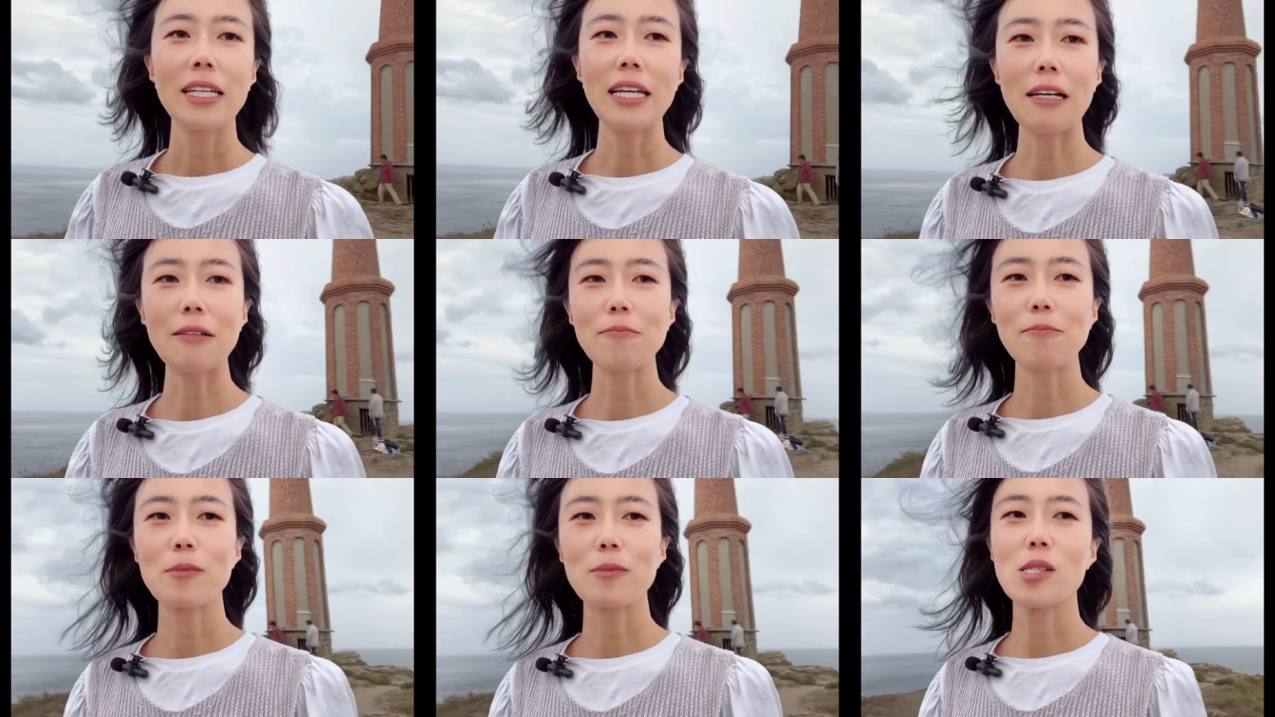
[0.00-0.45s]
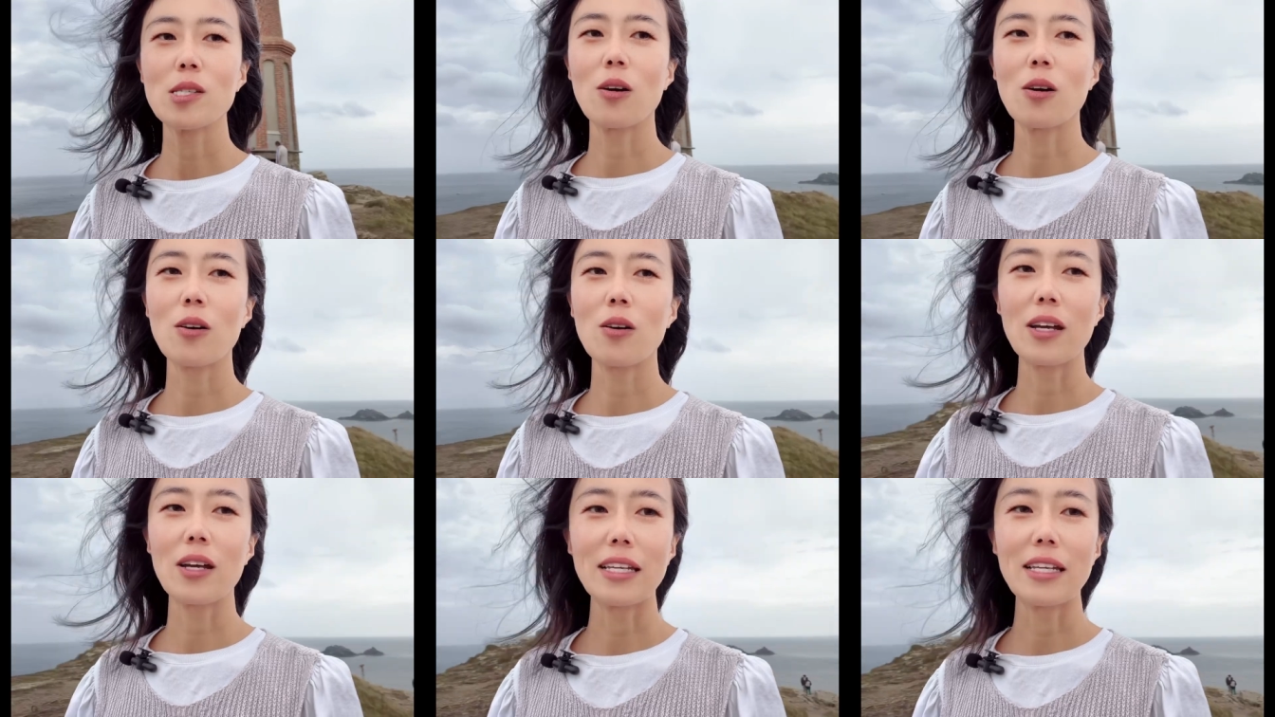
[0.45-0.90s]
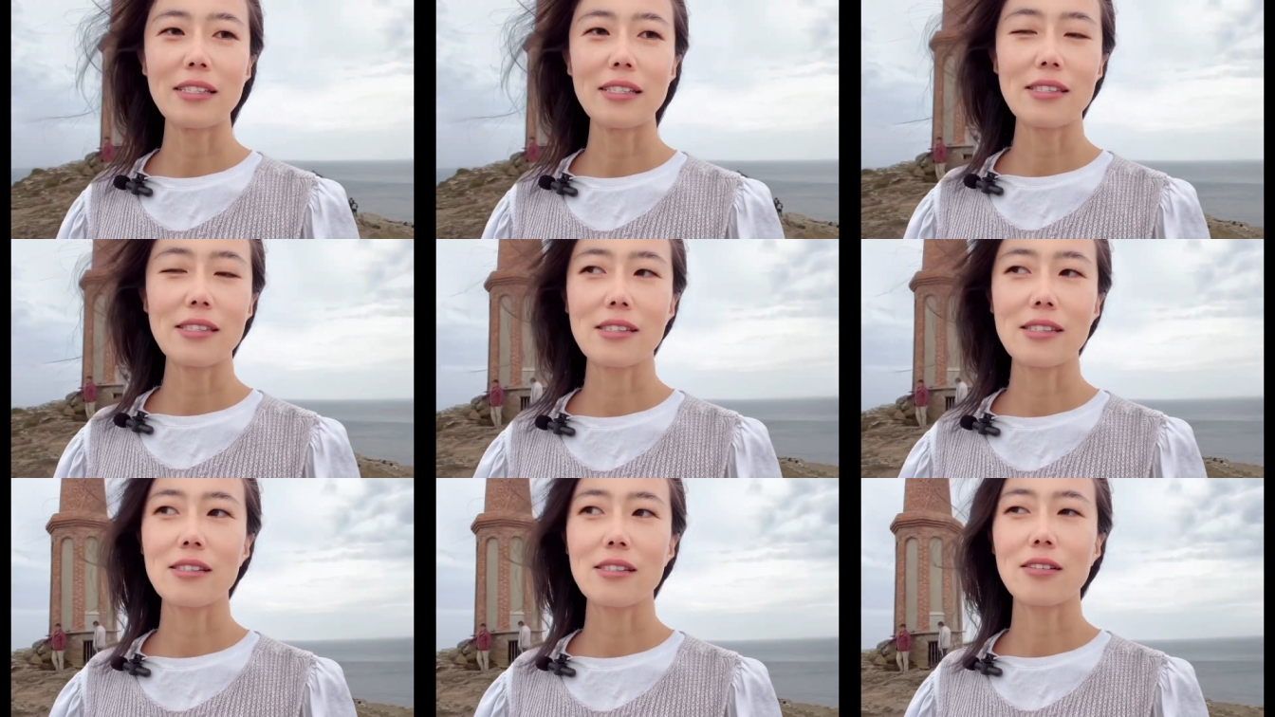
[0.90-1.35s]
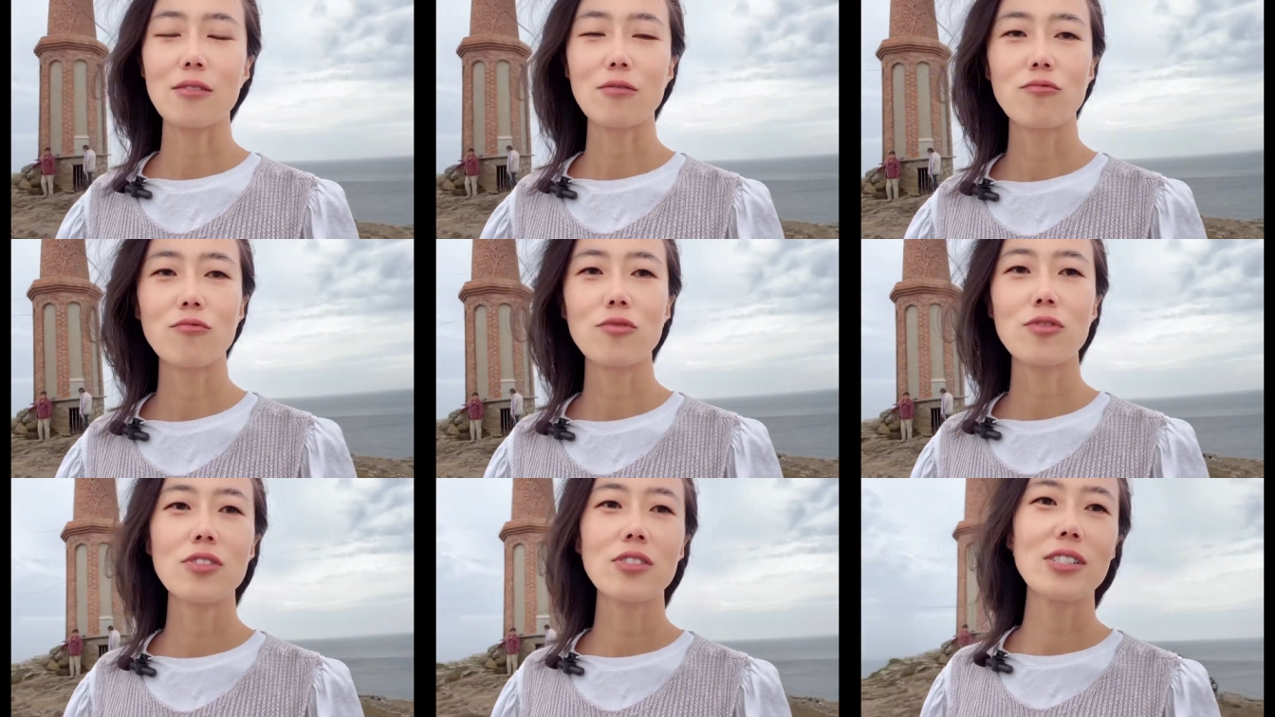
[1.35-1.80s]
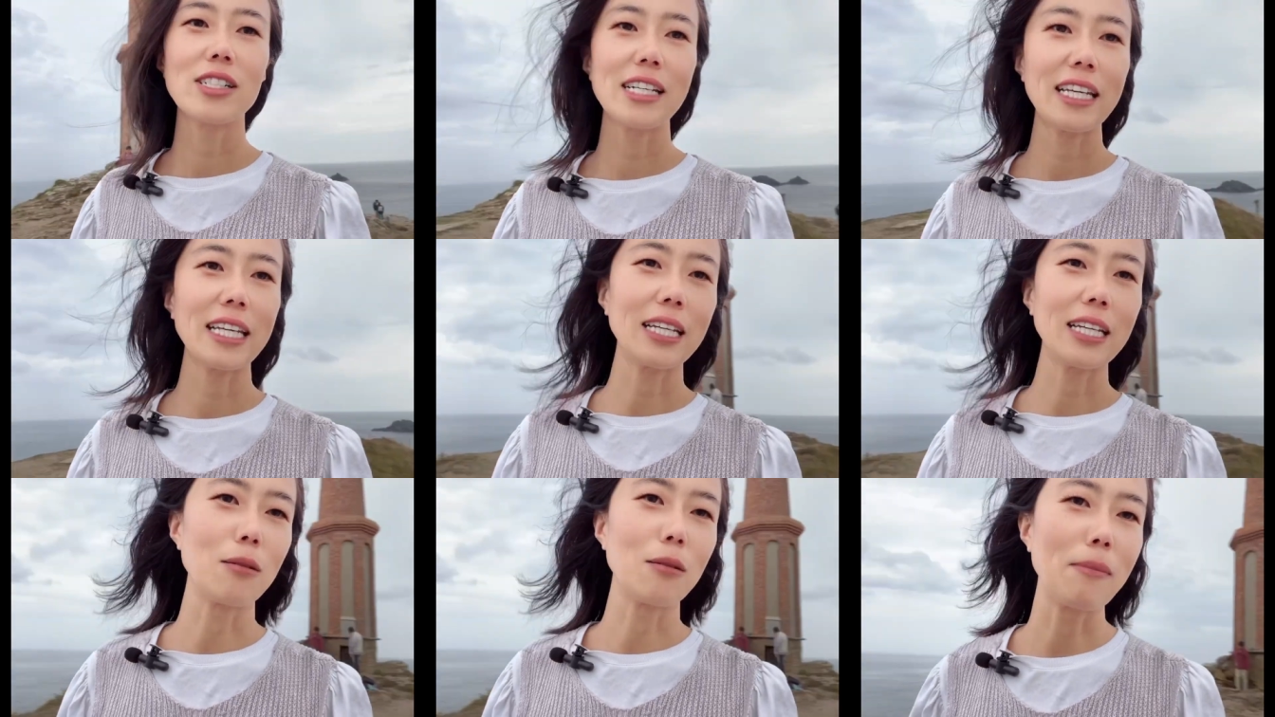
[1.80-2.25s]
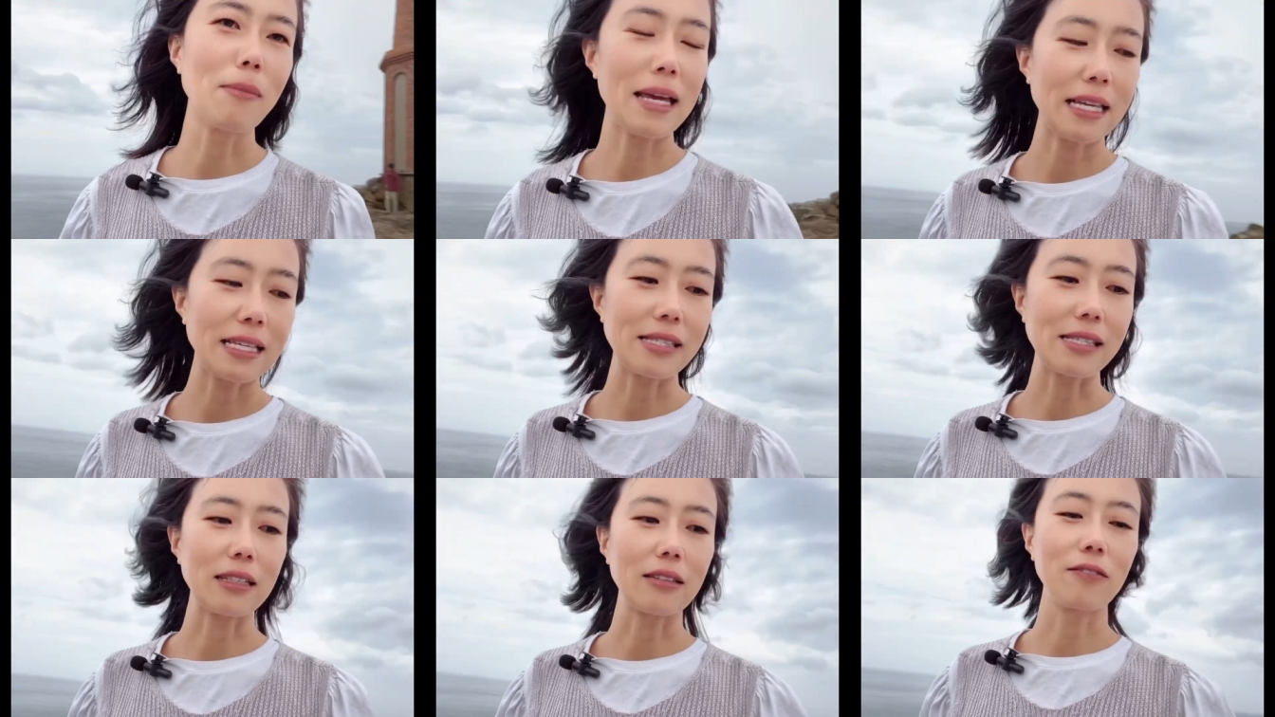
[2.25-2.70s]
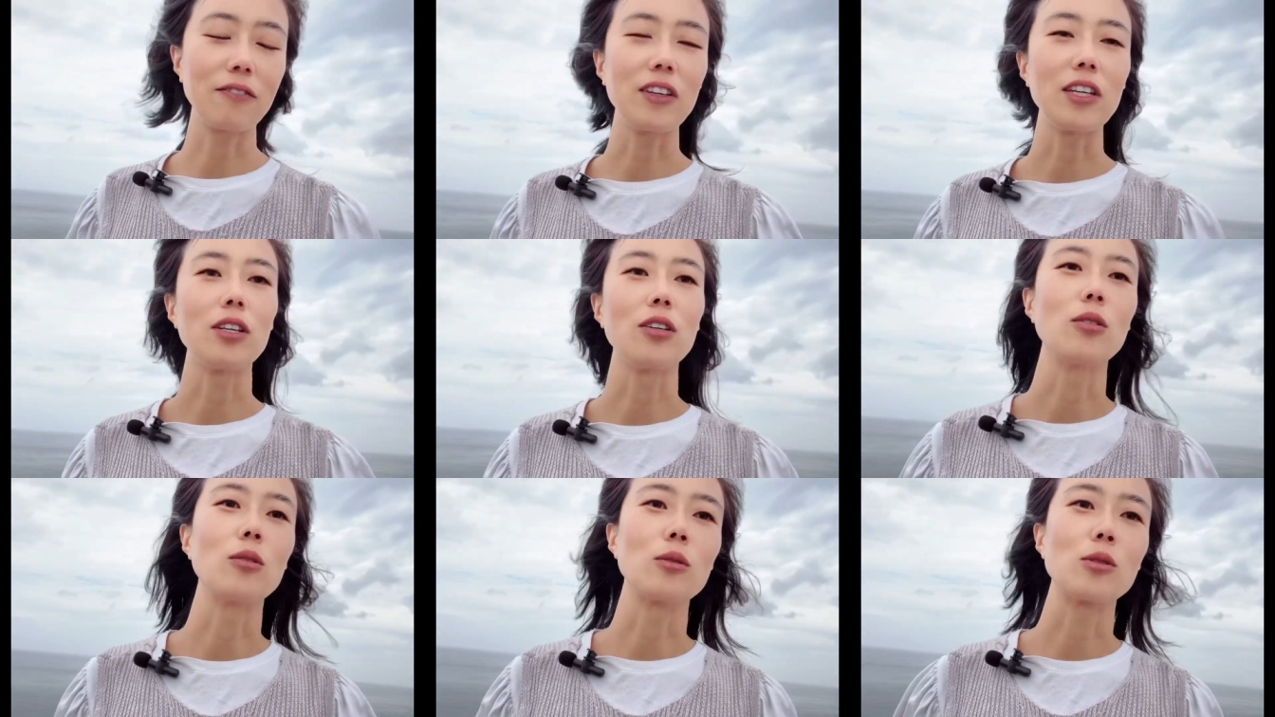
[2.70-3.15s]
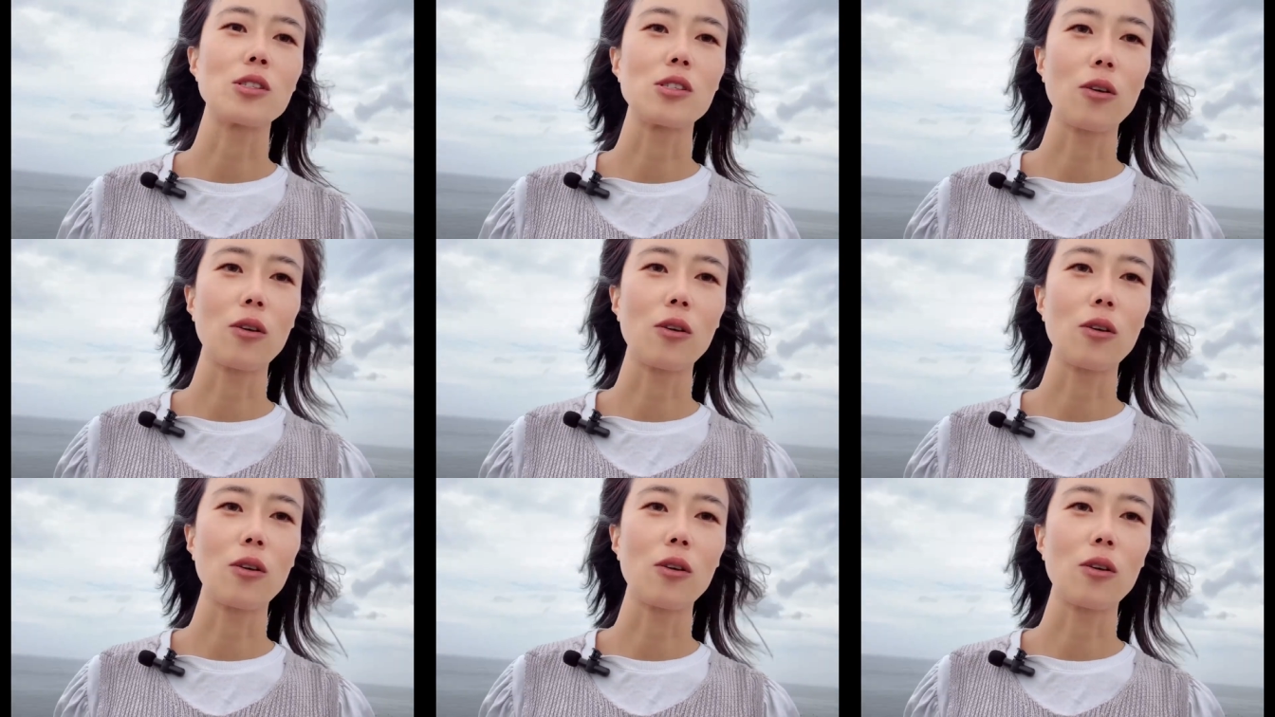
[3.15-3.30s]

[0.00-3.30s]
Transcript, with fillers: Yep, so it's a really amazing view.